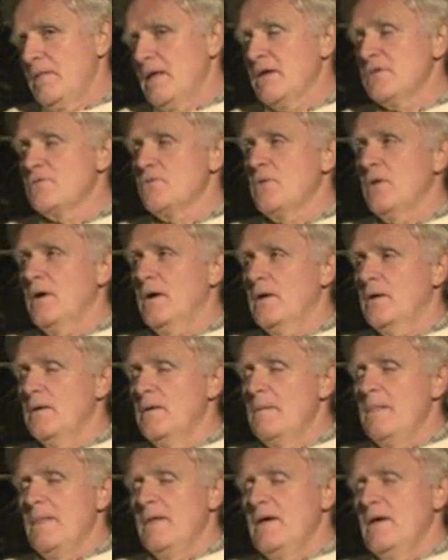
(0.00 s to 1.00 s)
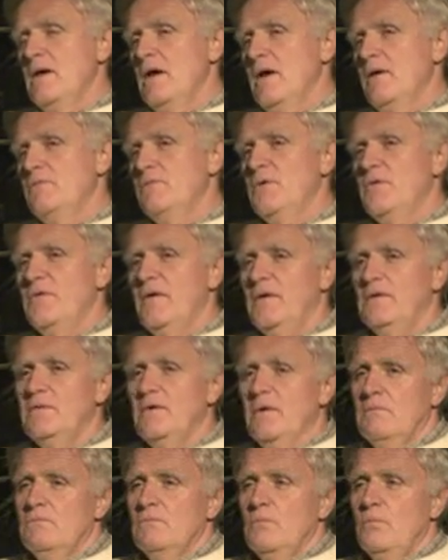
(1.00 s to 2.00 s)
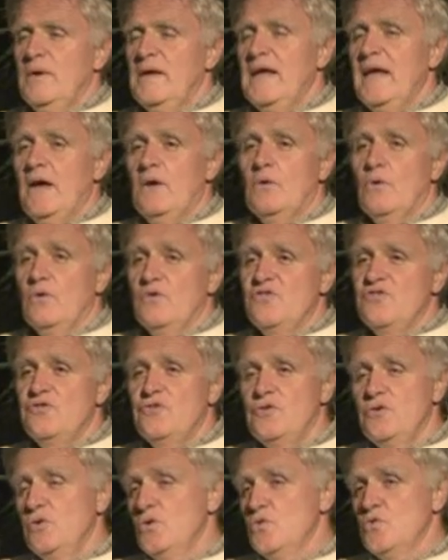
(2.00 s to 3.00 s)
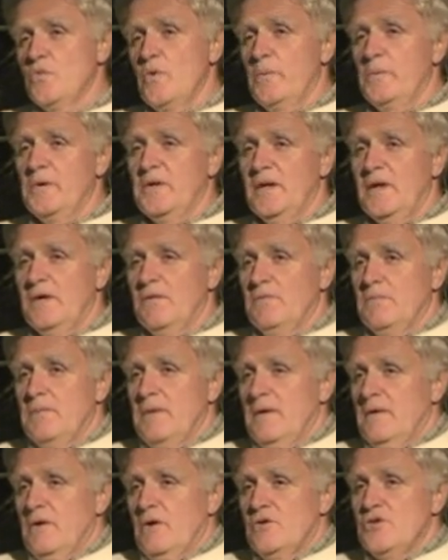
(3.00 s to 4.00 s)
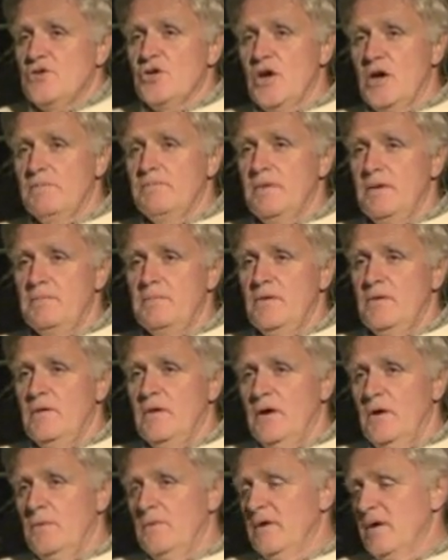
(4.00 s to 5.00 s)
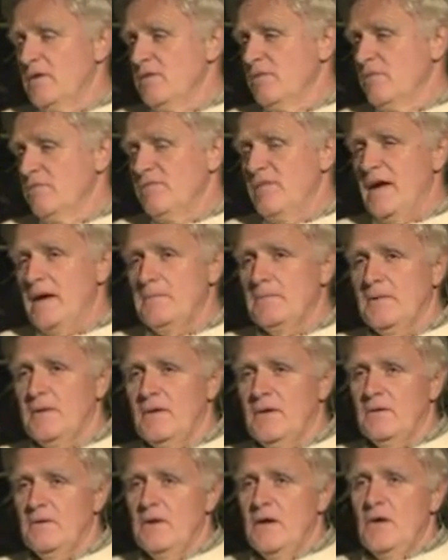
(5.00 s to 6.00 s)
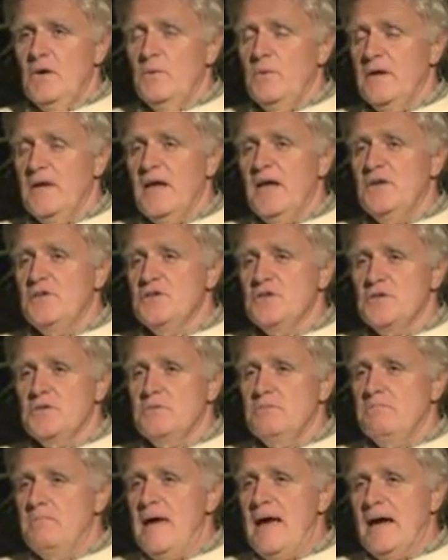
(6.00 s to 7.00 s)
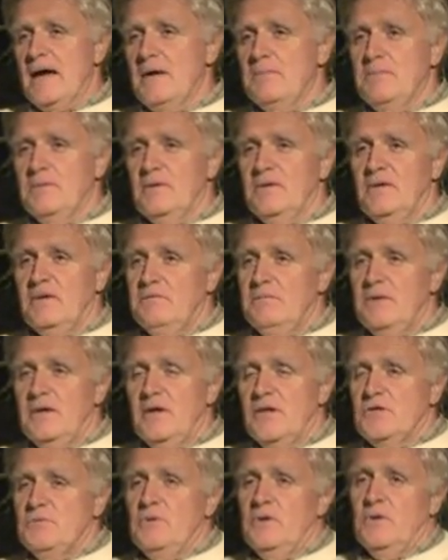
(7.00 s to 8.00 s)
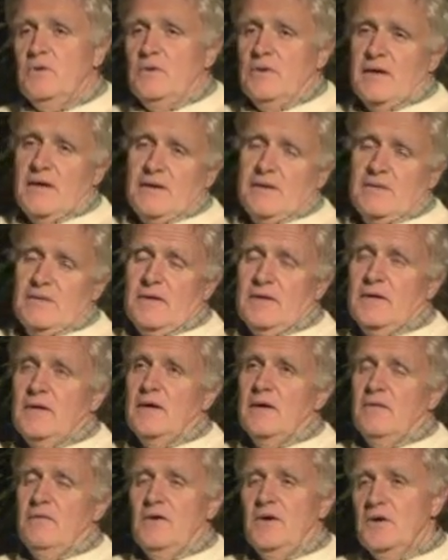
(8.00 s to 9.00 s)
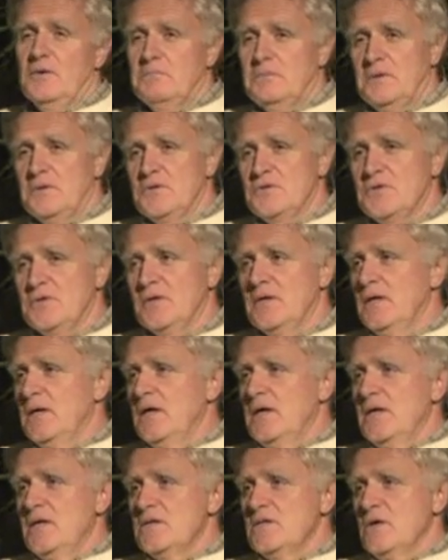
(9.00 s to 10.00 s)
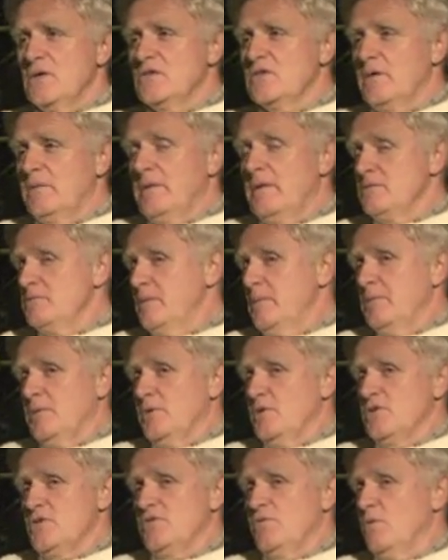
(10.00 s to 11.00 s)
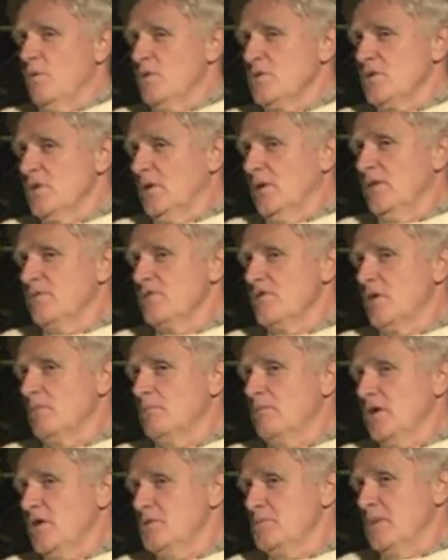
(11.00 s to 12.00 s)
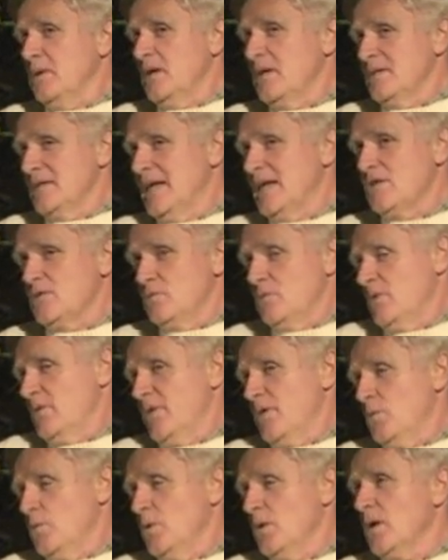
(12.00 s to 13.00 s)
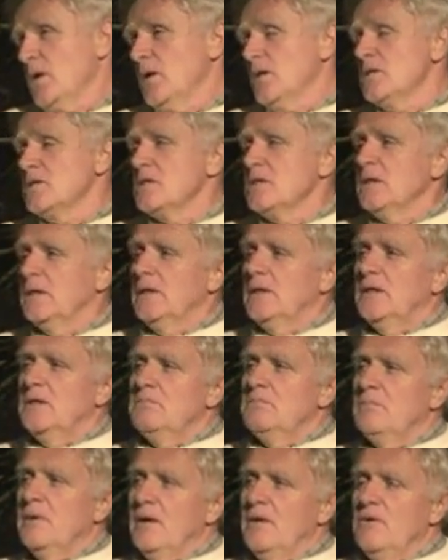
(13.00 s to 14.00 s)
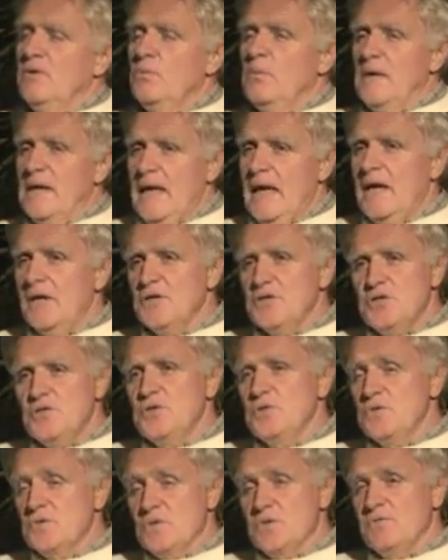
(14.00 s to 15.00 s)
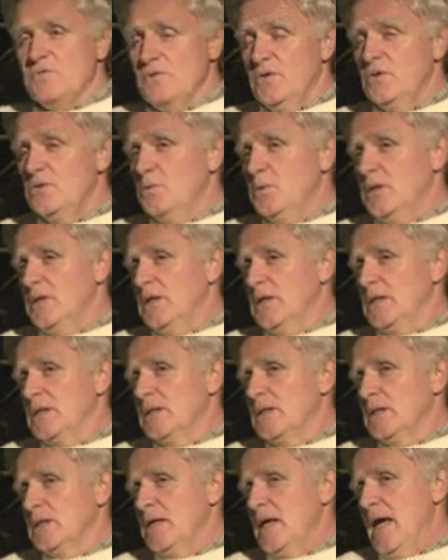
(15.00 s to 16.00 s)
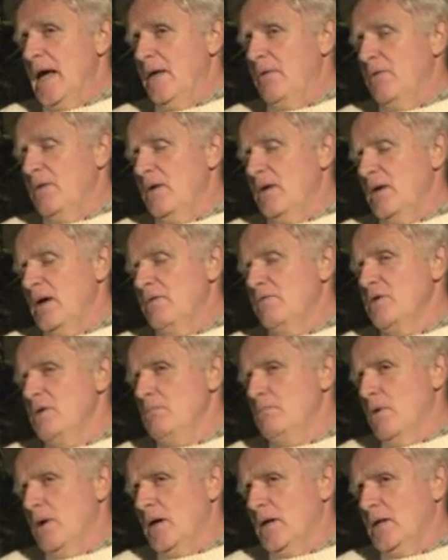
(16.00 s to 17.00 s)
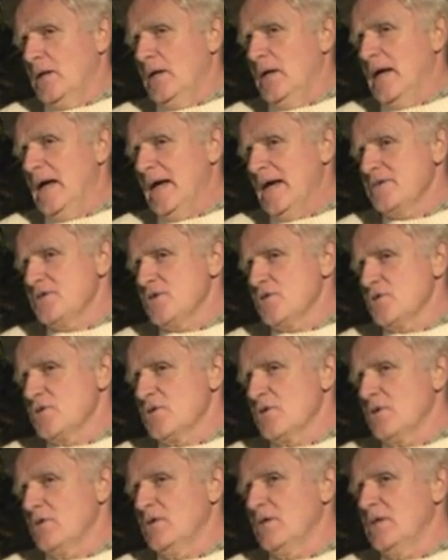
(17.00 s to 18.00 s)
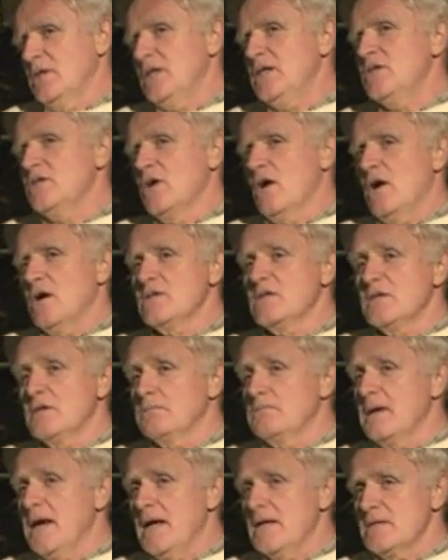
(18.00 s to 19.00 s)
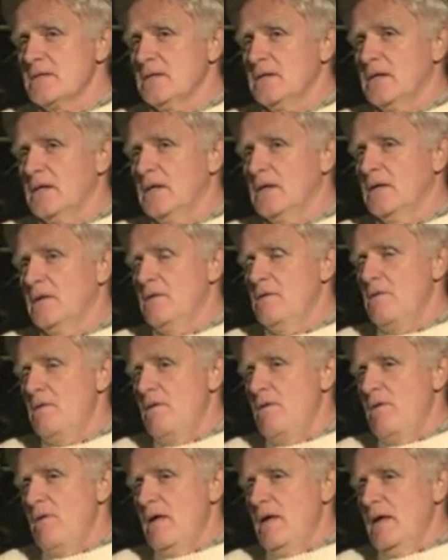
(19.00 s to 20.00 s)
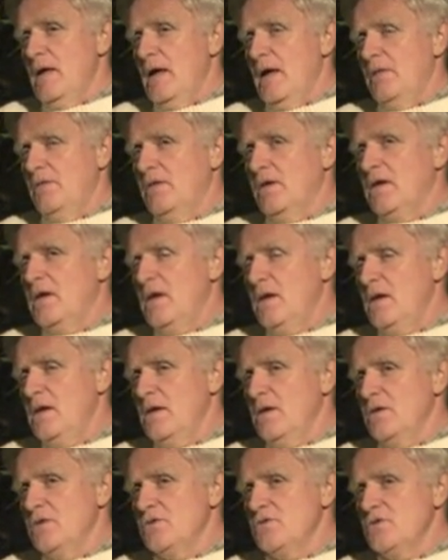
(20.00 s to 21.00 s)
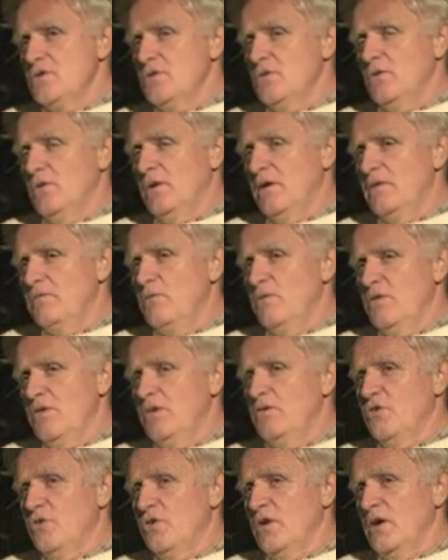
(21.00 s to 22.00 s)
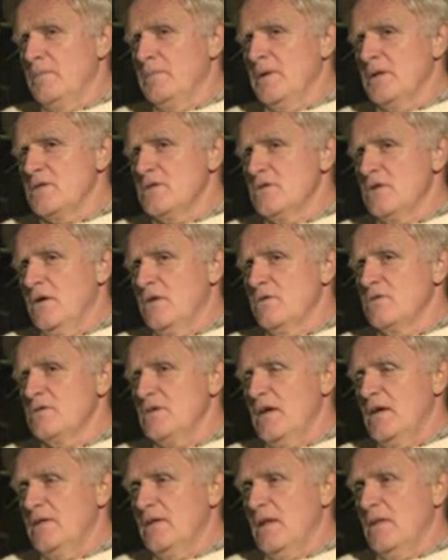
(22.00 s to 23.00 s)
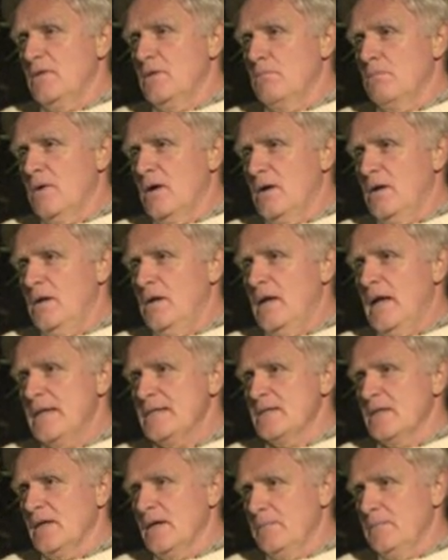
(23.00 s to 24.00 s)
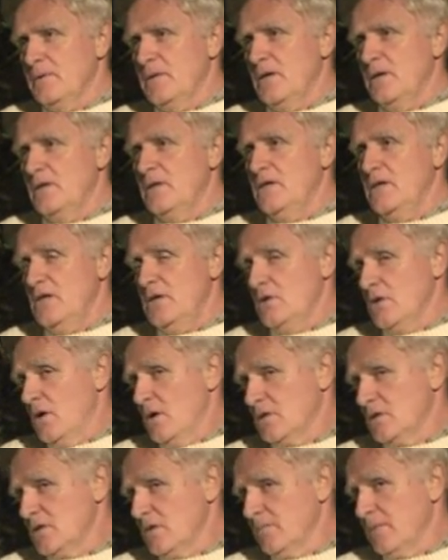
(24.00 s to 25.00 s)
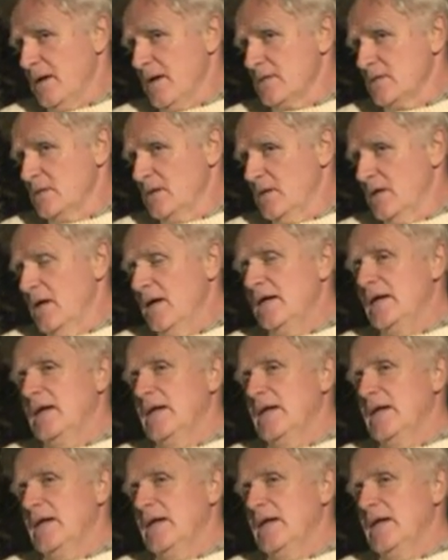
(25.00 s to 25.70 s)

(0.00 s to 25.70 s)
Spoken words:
That's right. If we think that we can't always choose where we live, our job may be there, we got a family, and we can't just pack up and leave because we don't like the air pollution. So sometimes people are just forced to live someplace because that's where their work is. But we can choose the food we eat. And every body has a certain detox capacity. And the key is to live within your limits, to understand that the body has a limited detox capacity.